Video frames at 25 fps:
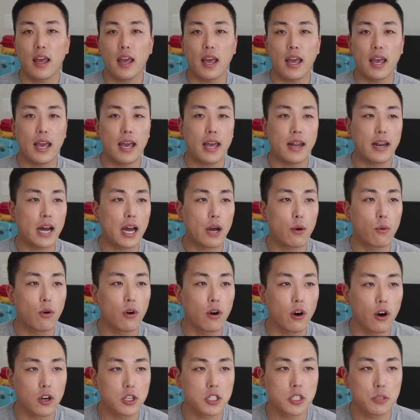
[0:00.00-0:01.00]
And I will
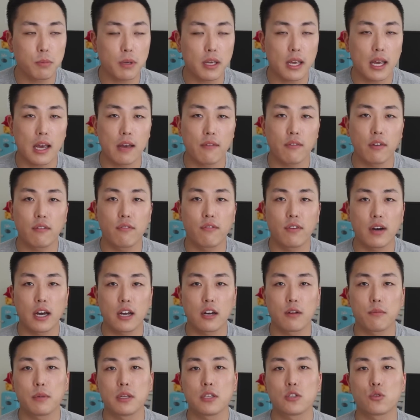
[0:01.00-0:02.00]
also be having
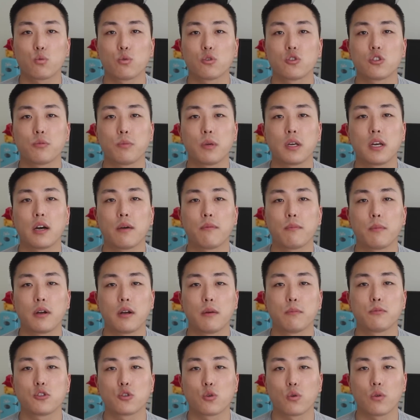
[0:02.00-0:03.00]
vitamins, which will be coming
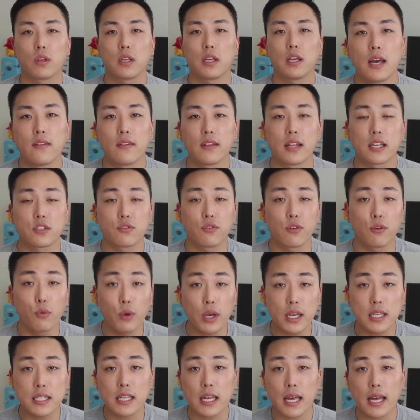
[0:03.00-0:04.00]
up shortly in the next few
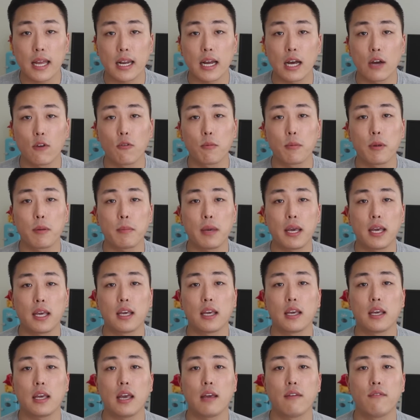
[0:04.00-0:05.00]
weeks, and I will be
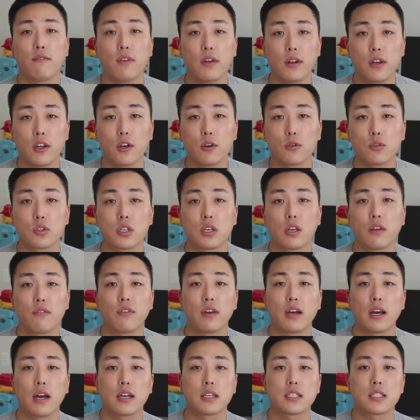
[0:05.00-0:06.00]
making a video to
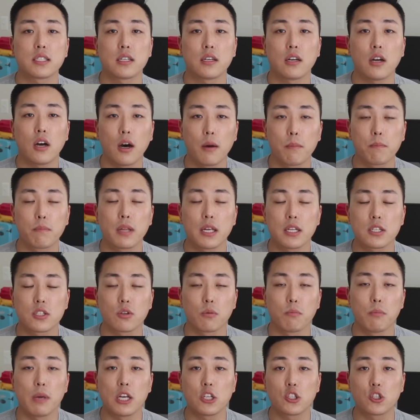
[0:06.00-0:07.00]
give you guys an update.
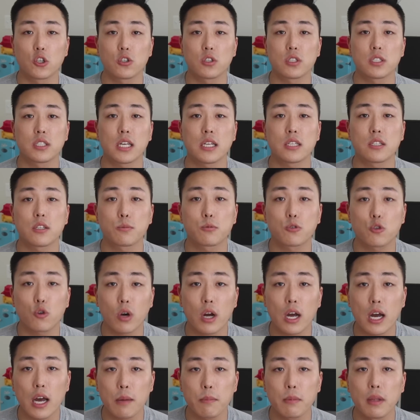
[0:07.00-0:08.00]
So make sure to stay
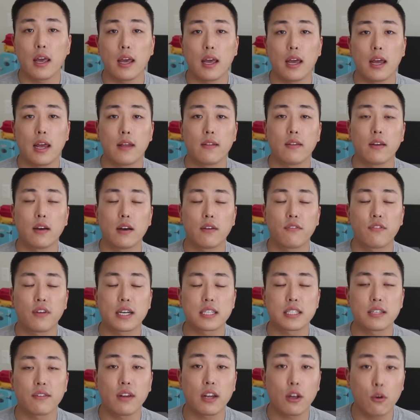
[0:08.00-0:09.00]
subscribed, and if you
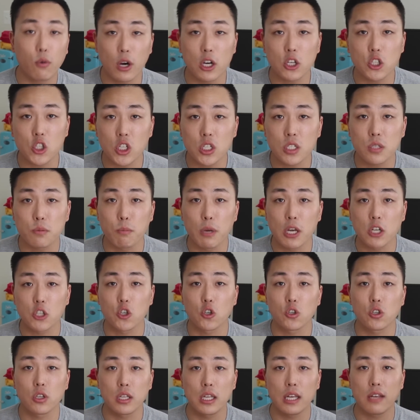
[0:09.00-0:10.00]
guys have any questions, make
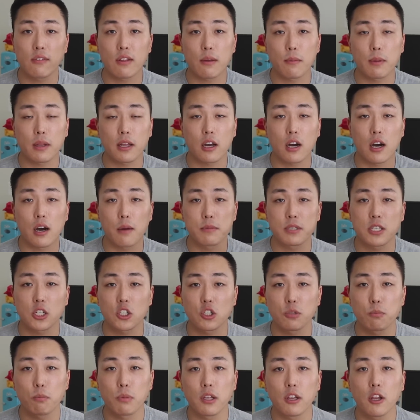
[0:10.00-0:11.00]
sure to leave them in the comment
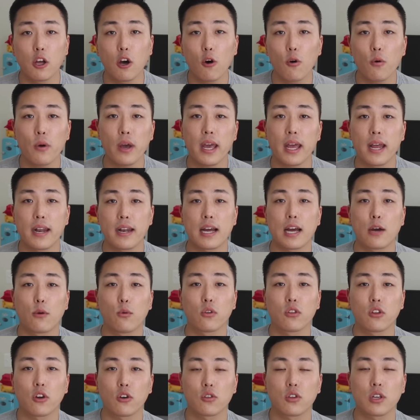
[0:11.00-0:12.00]
section below, and I
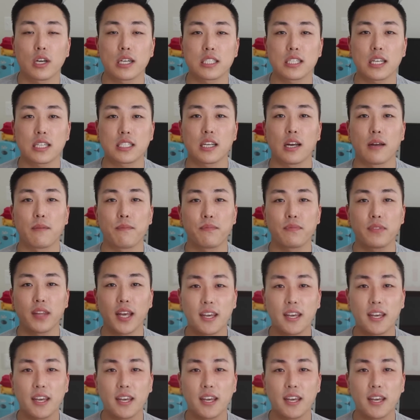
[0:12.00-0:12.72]
will talk to you guys next time.